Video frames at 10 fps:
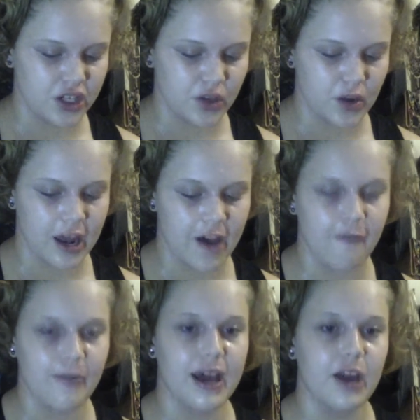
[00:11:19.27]
So I have
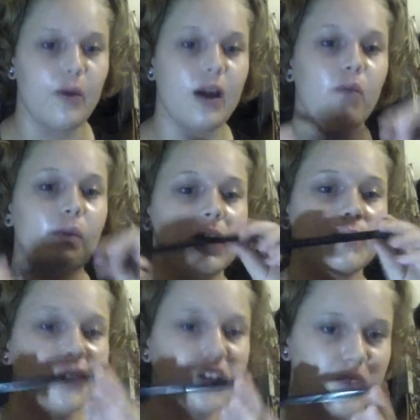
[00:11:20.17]
my Wet n Wild
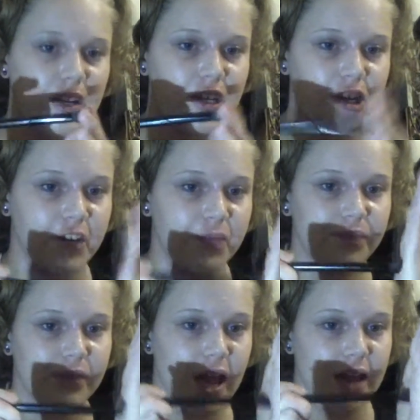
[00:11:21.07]
brush right here,
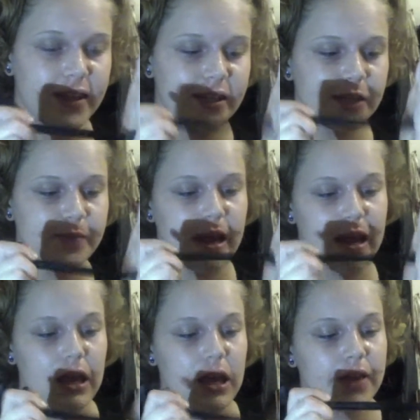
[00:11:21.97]
and this was
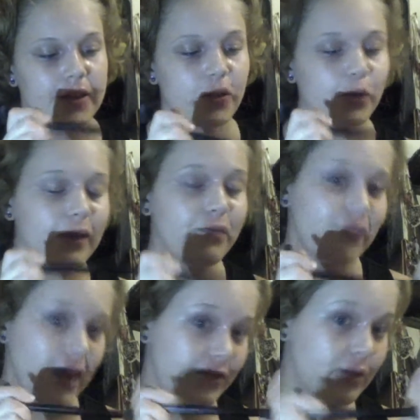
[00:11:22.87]
my
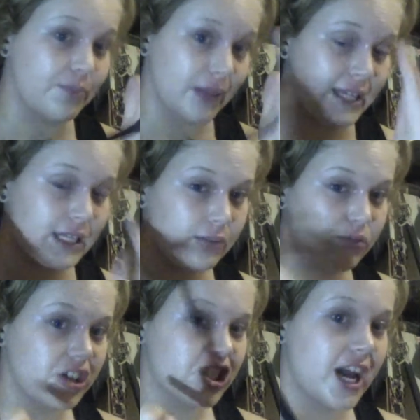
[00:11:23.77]
favorite blending
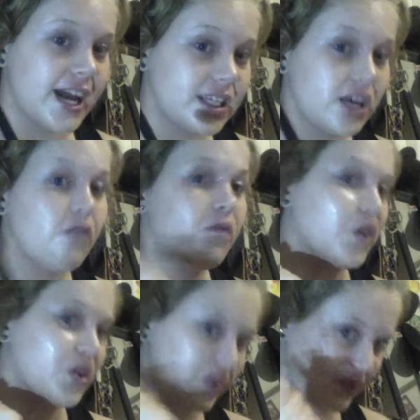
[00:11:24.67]
brush, guys, for
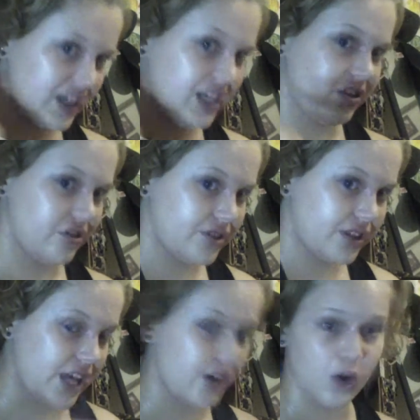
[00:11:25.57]
3 years
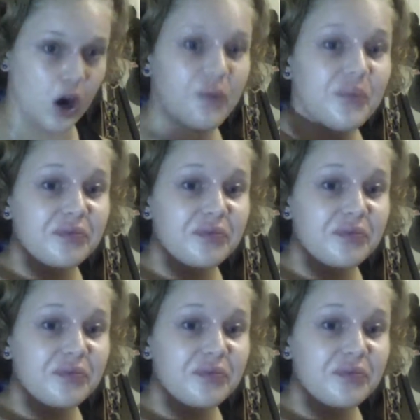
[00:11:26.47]
in a row.